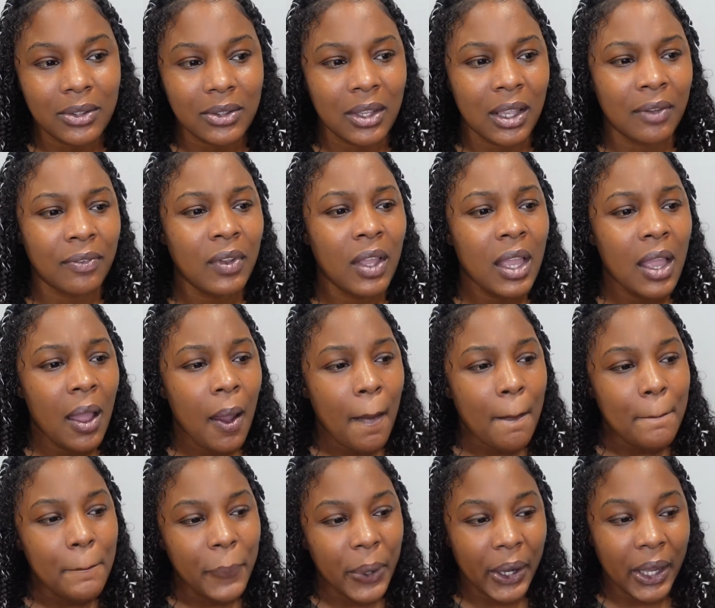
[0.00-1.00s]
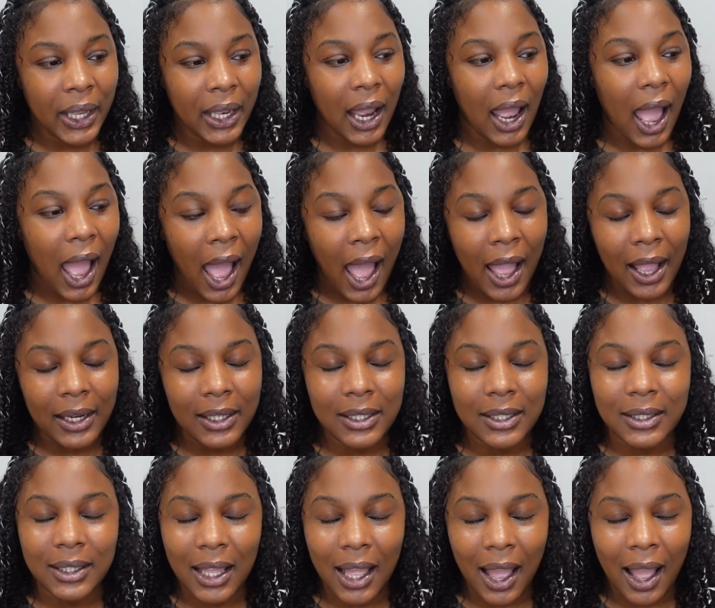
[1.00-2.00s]
stuff, but I
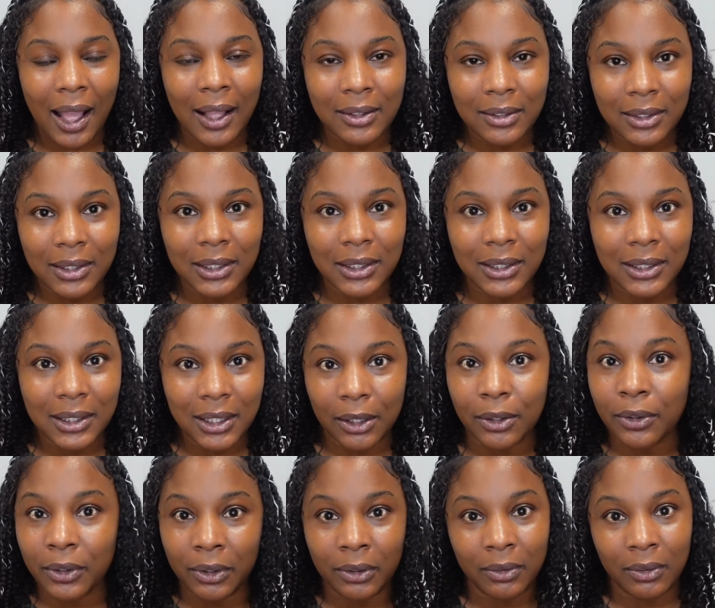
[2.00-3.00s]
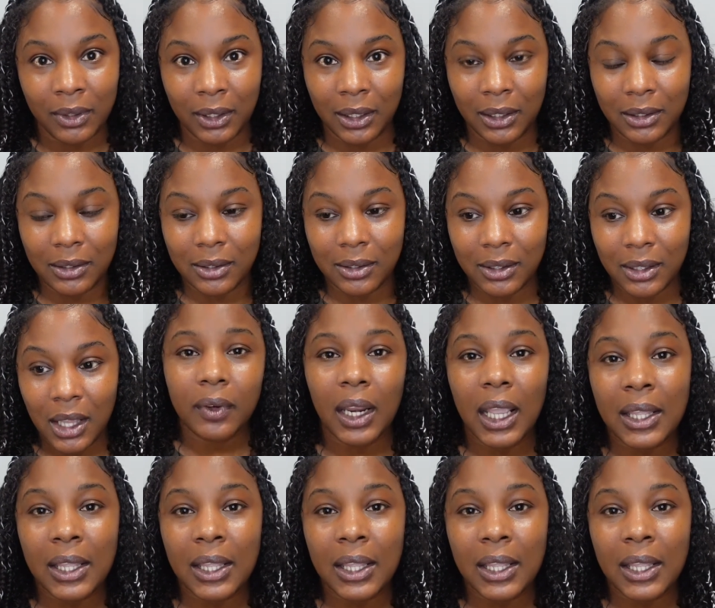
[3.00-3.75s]
just had to tell you this.